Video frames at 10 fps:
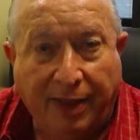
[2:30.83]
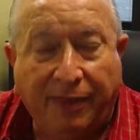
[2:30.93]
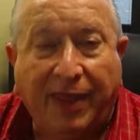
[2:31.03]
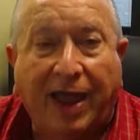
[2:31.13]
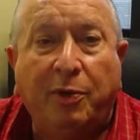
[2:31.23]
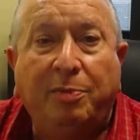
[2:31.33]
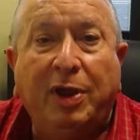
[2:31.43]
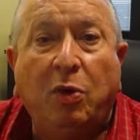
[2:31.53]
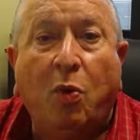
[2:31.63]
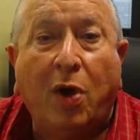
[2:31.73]
That would be
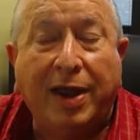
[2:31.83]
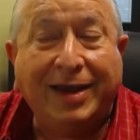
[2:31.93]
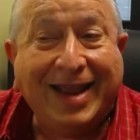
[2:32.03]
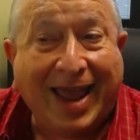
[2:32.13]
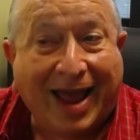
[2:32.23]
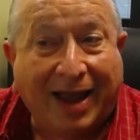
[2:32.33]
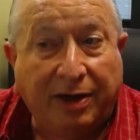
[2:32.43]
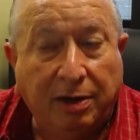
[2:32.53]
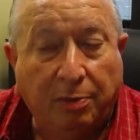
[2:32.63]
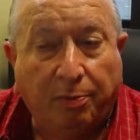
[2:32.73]
1
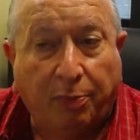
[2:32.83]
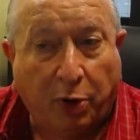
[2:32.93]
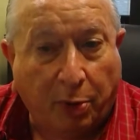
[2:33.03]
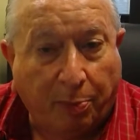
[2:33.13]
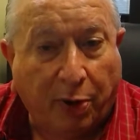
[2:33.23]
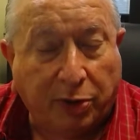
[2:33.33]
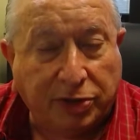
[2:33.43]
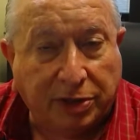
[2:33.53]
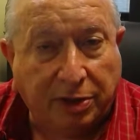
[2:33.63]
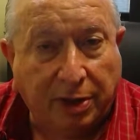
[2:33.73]
gallon per
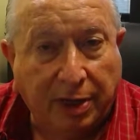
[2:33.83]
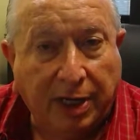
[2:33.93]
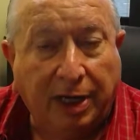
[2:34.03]
person